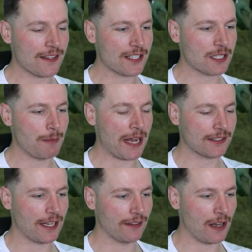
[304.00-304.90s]
smack
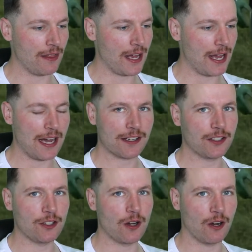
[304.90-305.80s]
down like that, how can
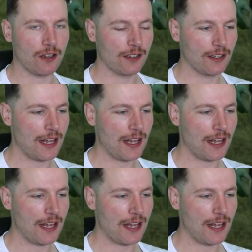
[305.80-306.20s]
you not?